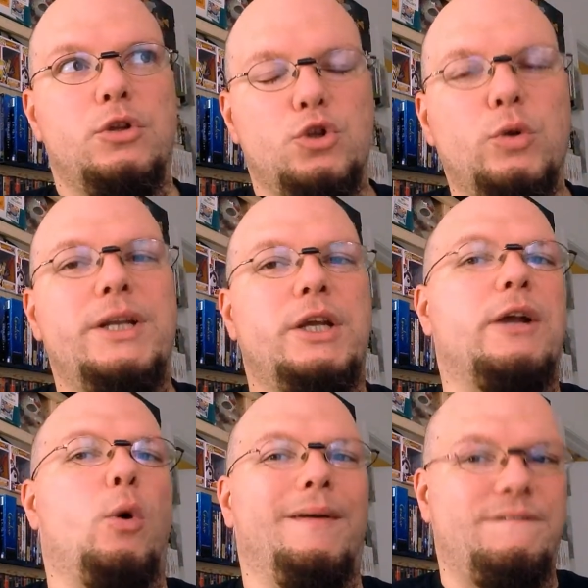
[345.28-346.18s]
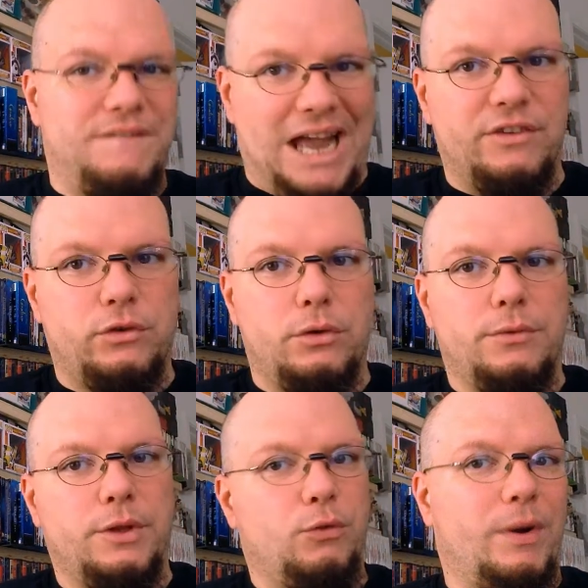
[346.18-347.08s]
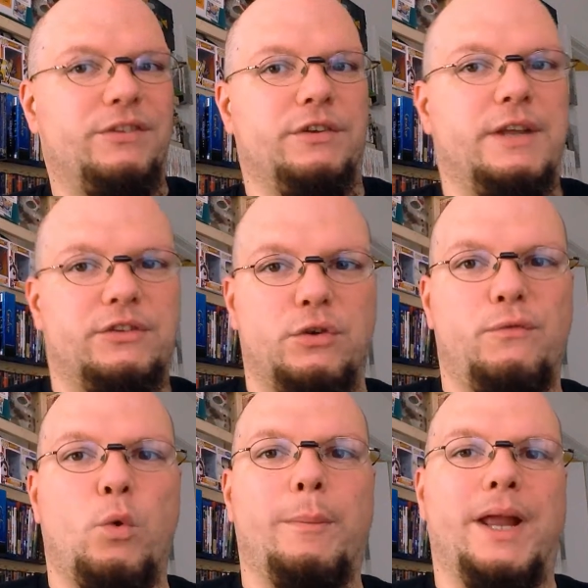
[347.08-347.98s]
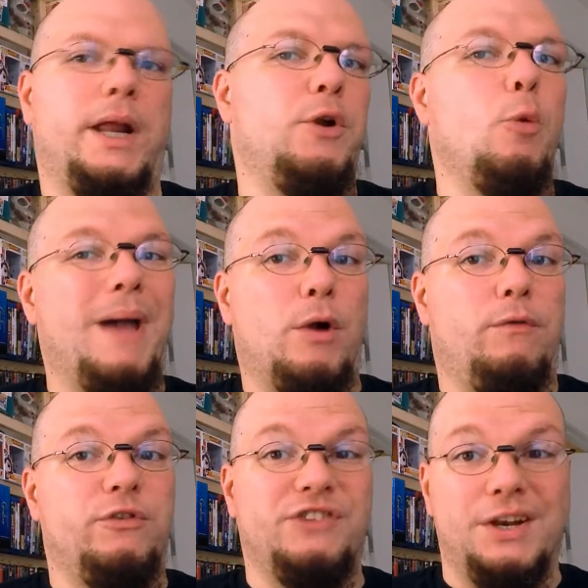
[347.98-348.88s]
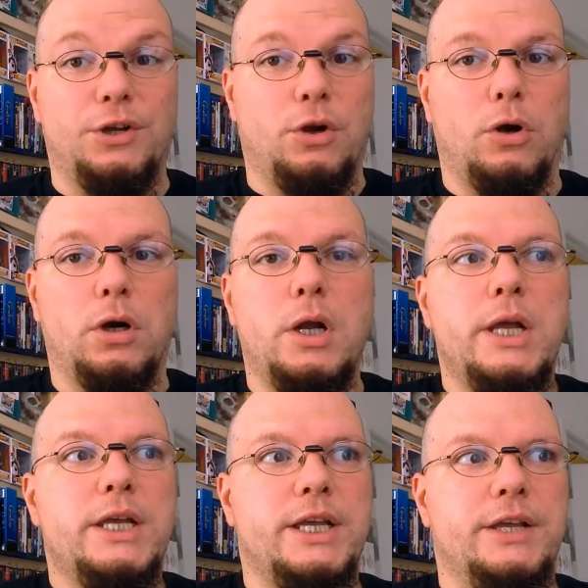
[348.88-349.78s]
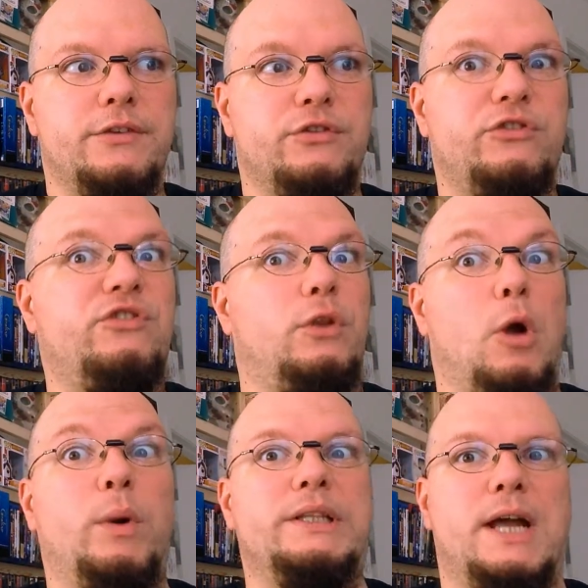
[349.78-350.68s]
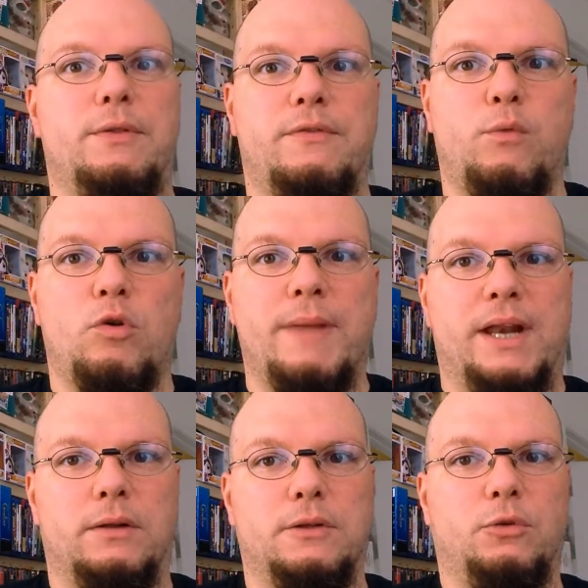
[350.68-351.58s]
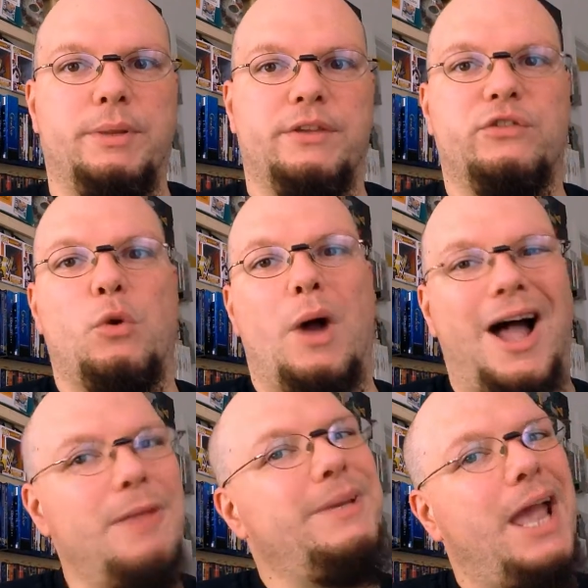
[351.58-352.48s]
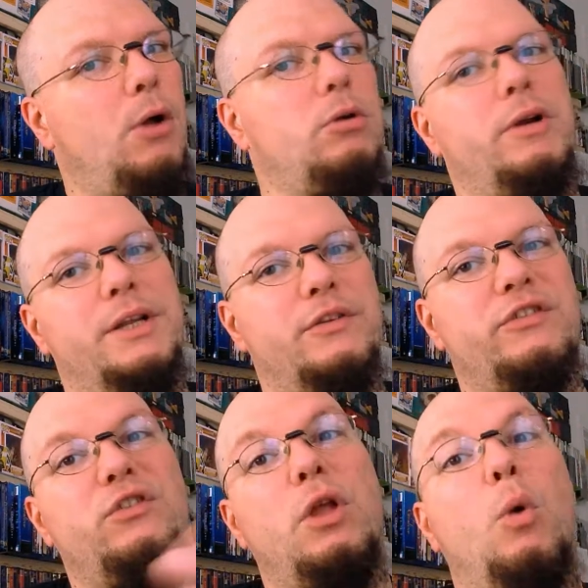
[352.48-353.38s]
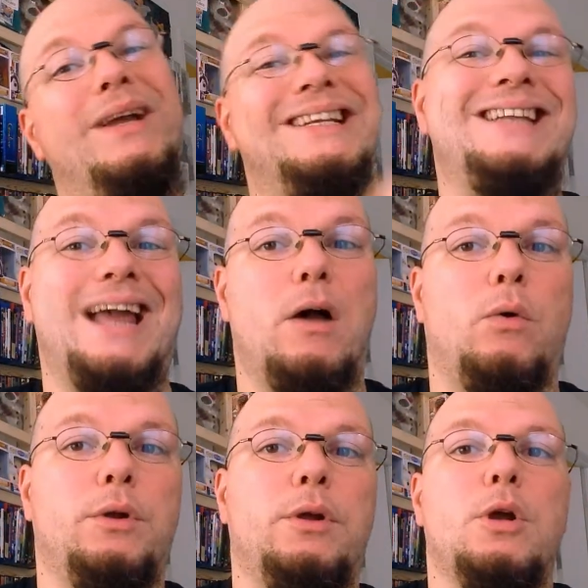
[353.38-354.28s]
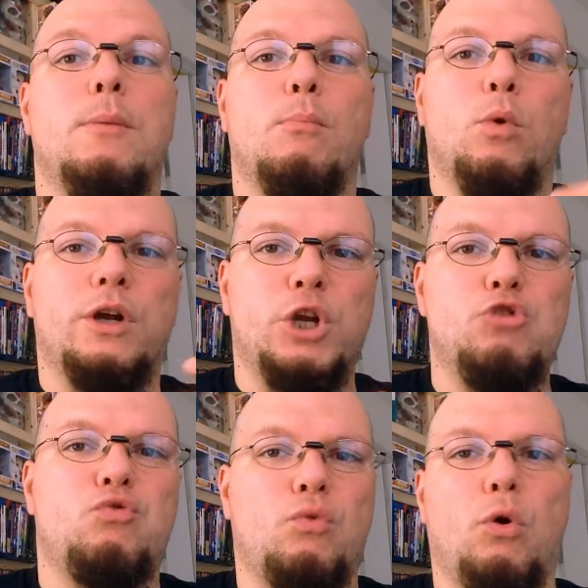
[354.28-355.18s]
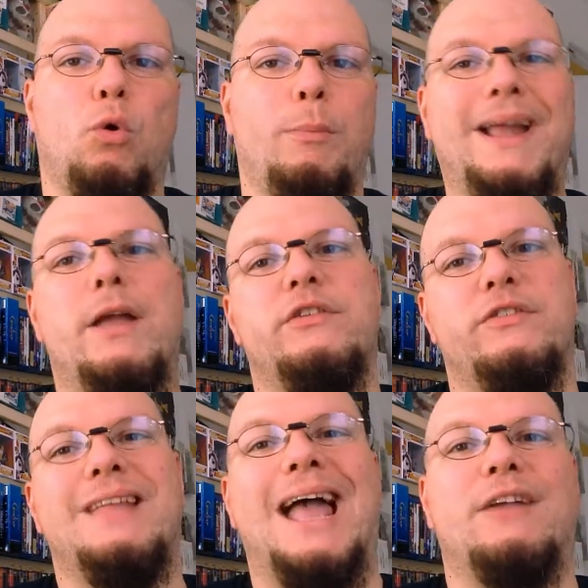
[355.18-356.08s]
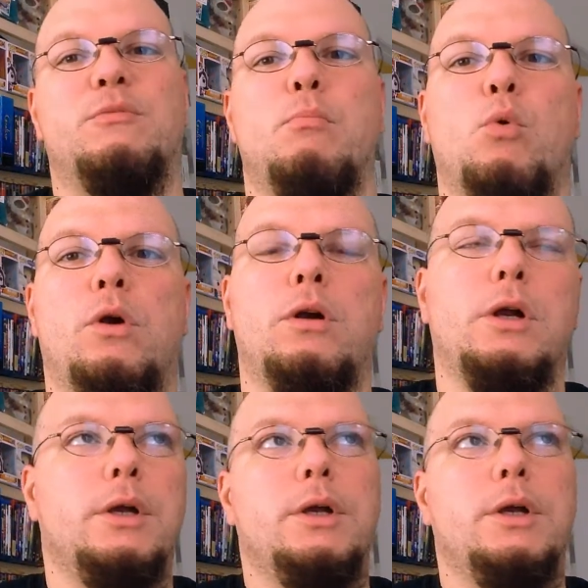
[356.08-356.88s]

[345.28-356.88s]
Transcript: You need to get going faster than the rest of the decks in the format. And I know Battle for Zendikar is slowing down the format a little bit, so I'm countering the slowing down, more control-based decks, more,